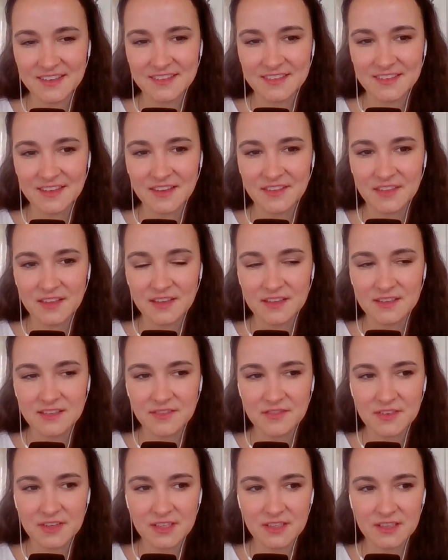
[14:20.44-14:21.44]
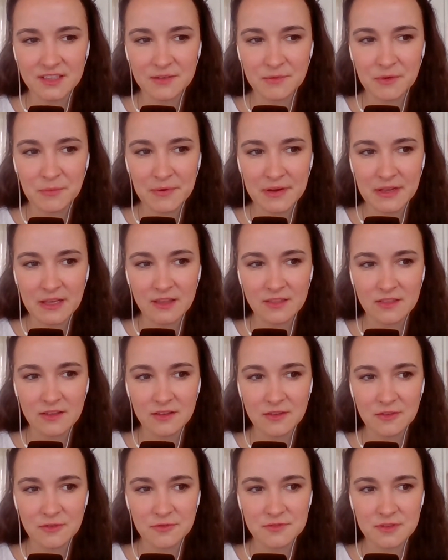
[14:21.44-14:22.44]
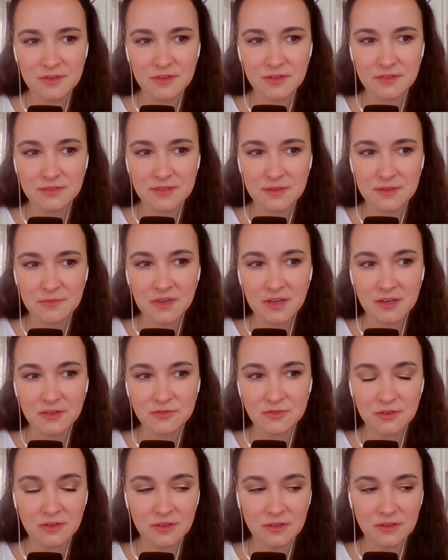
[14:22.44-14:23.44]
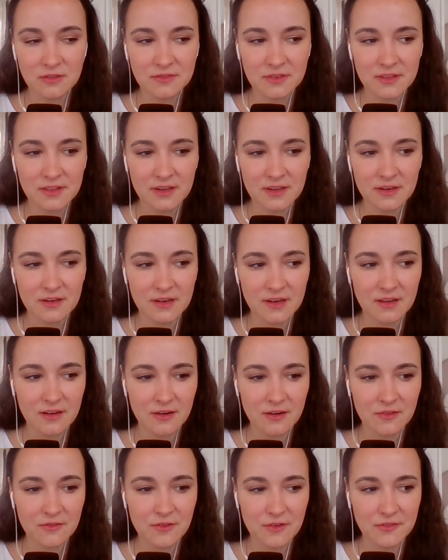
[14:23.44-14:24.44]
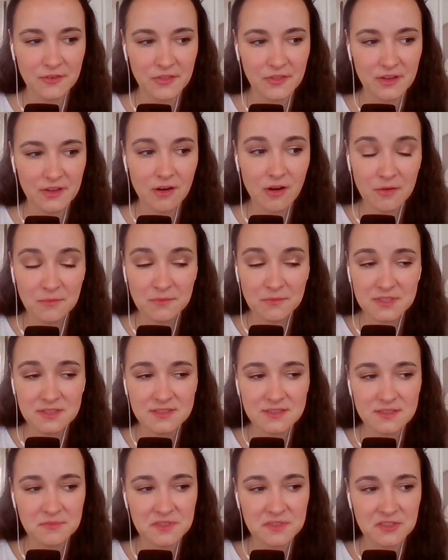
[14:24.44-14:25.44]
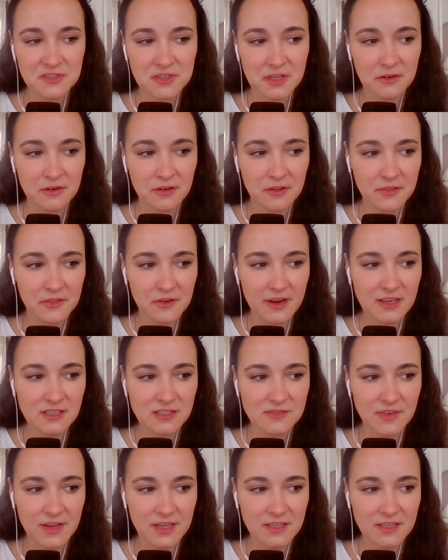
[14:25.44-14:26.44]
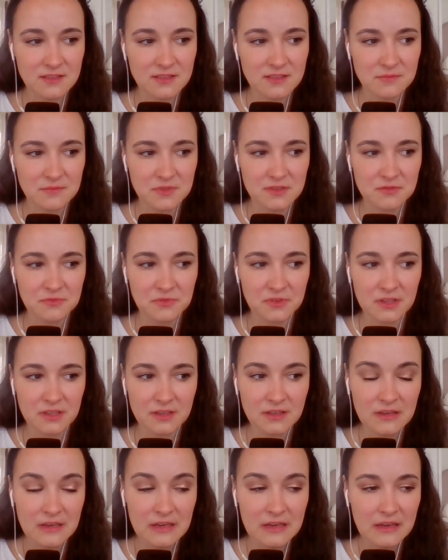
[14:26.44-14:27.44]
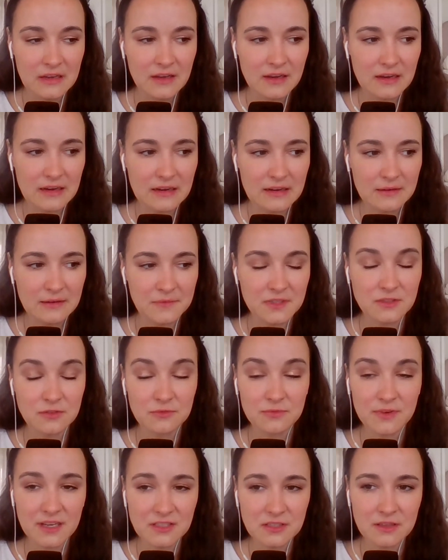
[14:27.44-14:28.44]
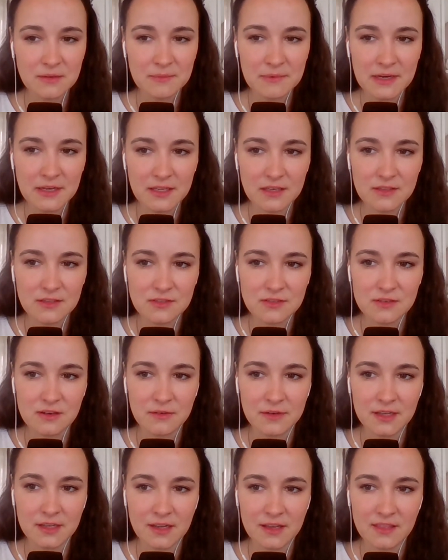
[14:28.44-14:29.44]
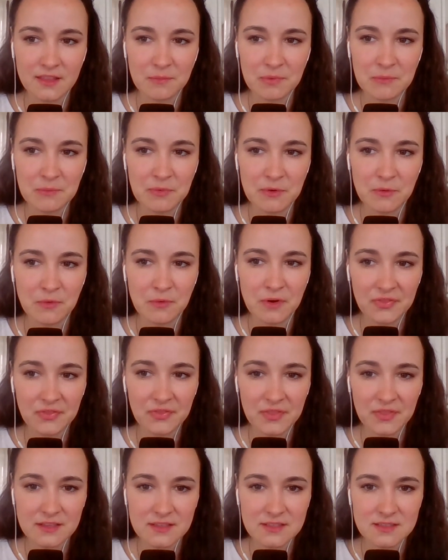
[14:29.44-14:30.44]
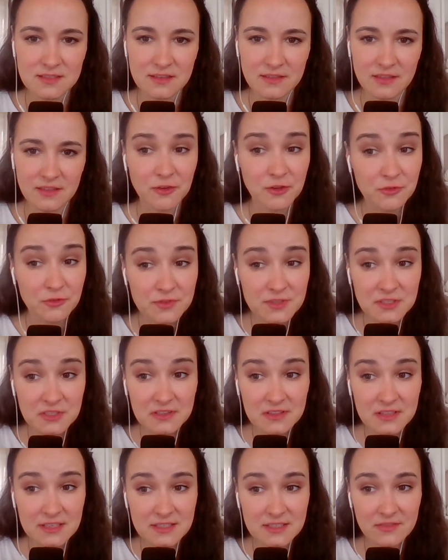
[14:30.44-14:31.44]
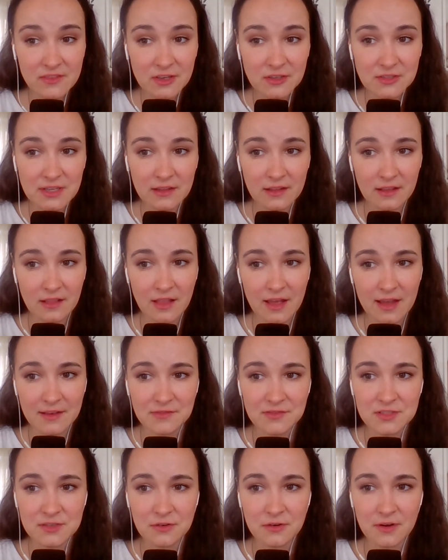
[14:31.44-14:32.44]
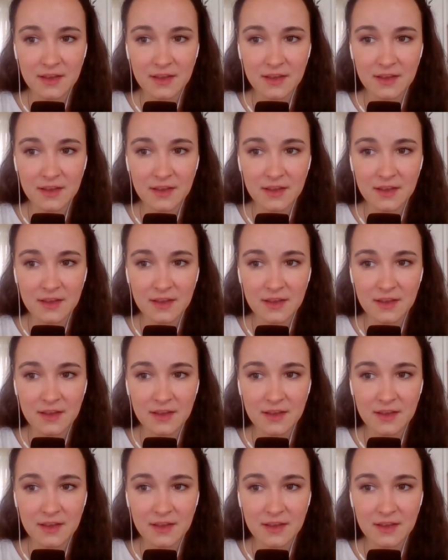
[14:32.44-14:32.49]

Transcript: Yeah, I think definitely bringing the user some control over their home systems in general and their HVAC systems is really the direction the market is going. I think people want this; they're used to this in their daily lives.